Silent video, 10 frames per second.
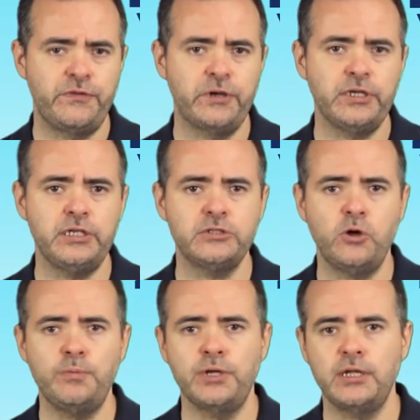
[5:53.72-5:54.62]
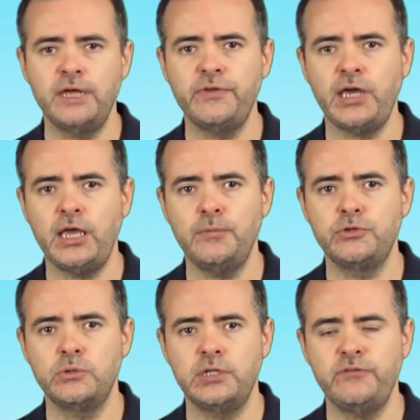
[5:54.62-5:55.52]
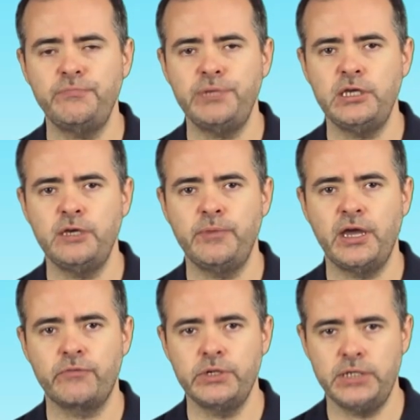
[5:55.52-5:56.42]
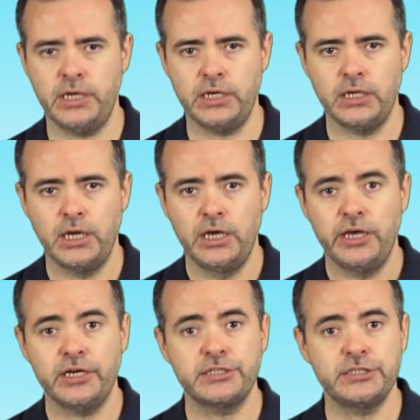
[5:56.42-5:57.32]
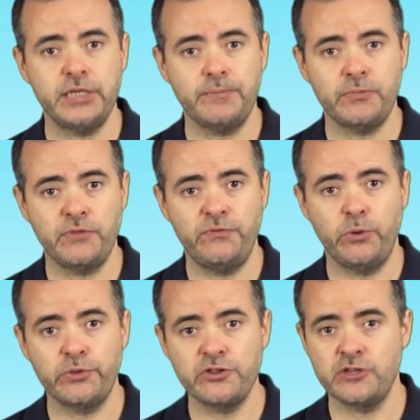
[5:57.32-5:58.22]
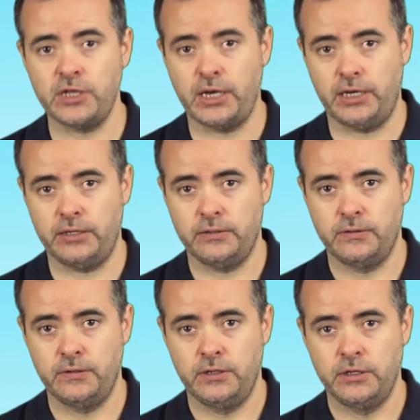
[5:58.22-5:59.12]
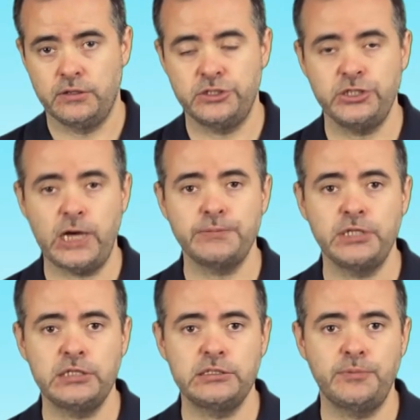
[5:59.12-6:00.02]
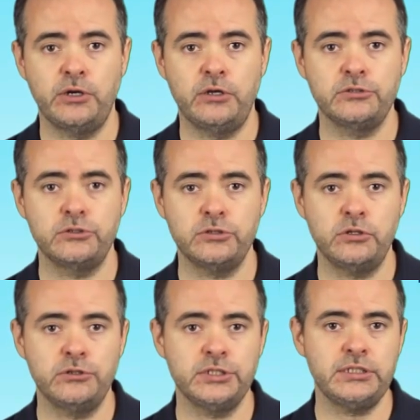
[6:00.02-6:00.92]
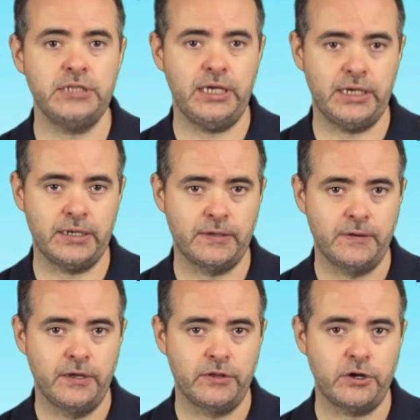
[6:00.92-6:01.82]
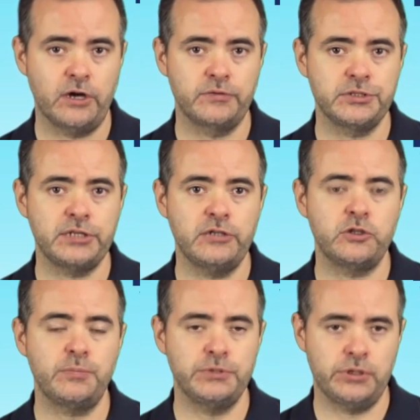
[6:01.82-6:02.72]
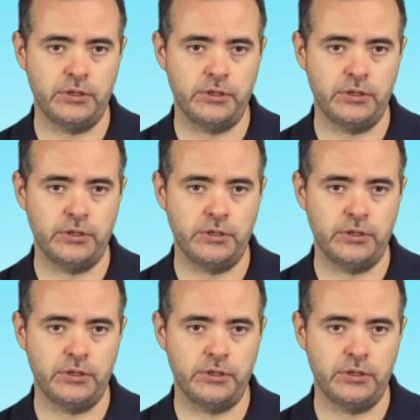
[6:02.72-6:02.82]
fair is open 11 a.m. to 11 p.m. every day, except the 4th of July. The shops and exhibit halls, those close at 10. The carnival stays open till